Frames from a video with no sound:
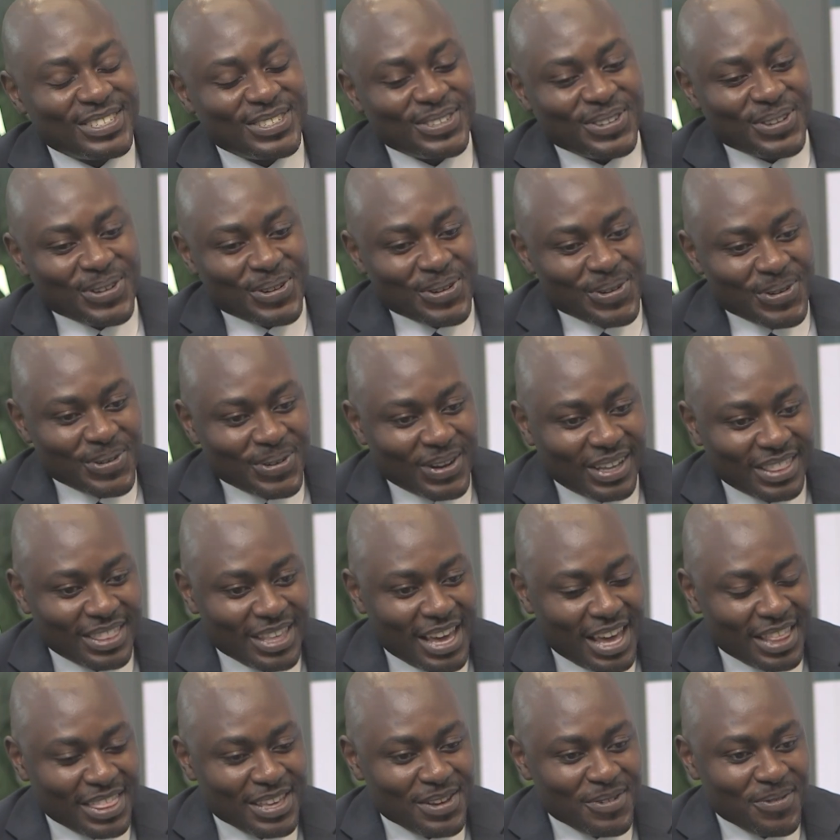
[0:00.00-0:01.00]
So
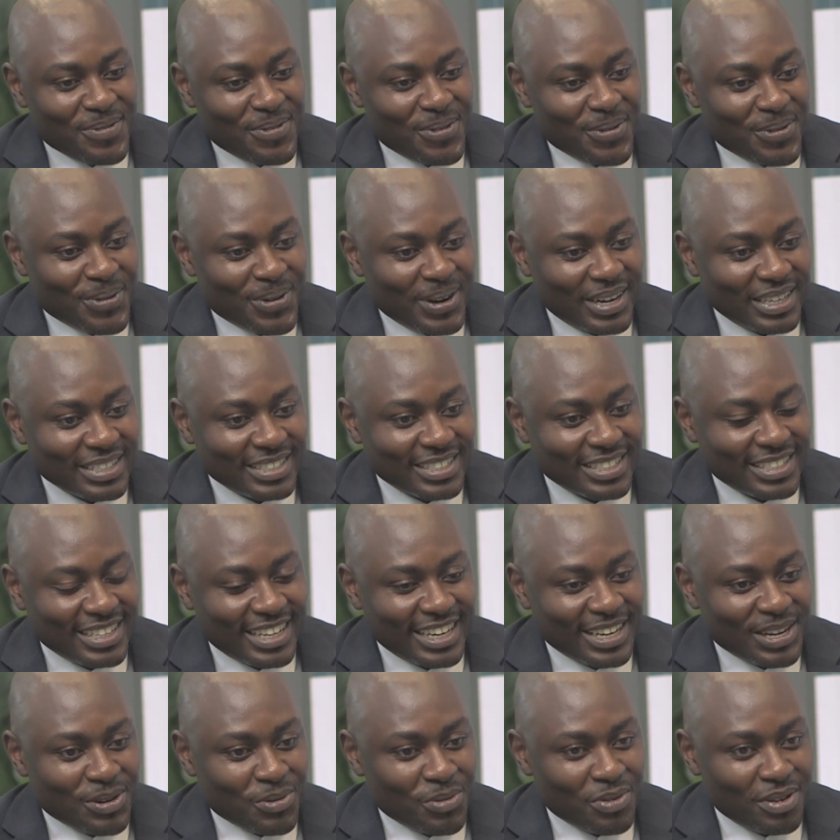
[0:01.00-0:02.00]
I think for us,
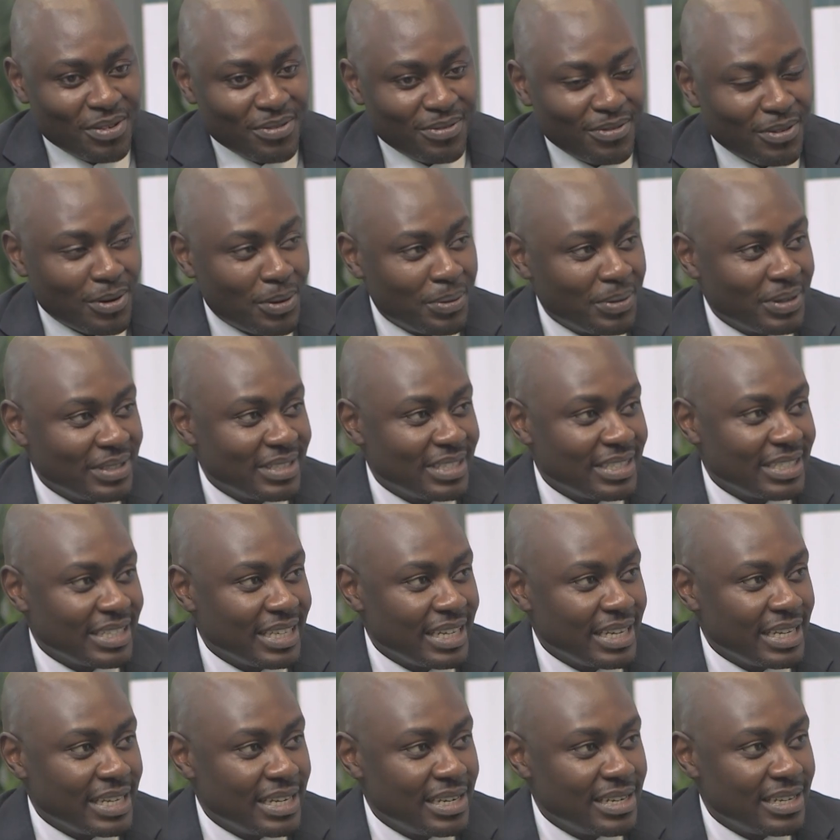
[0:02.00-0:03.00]
like we've always
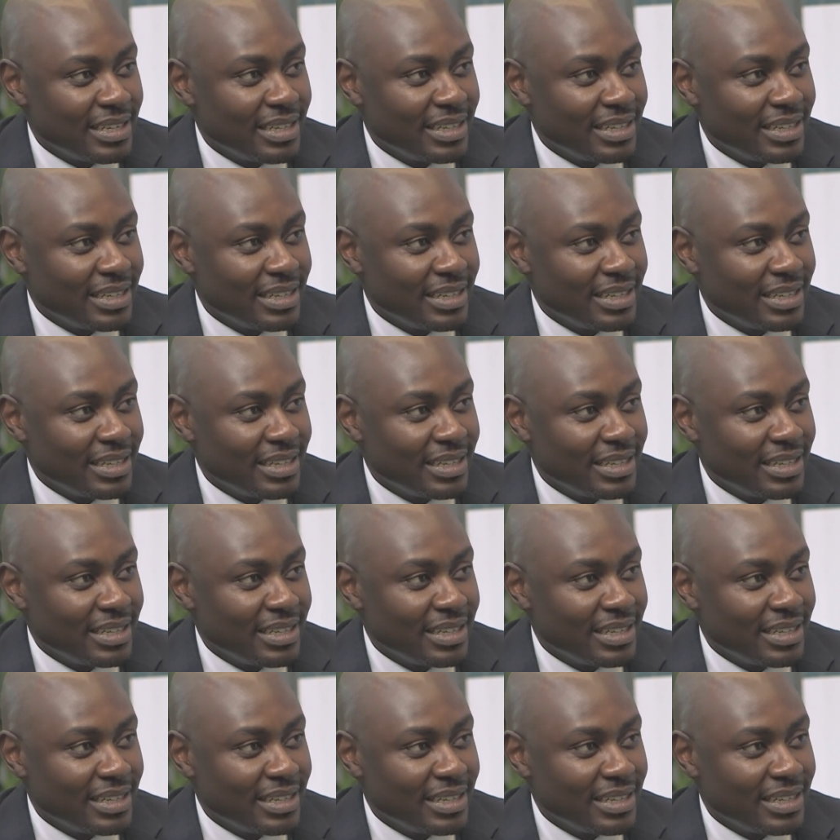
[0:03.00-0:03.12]
said,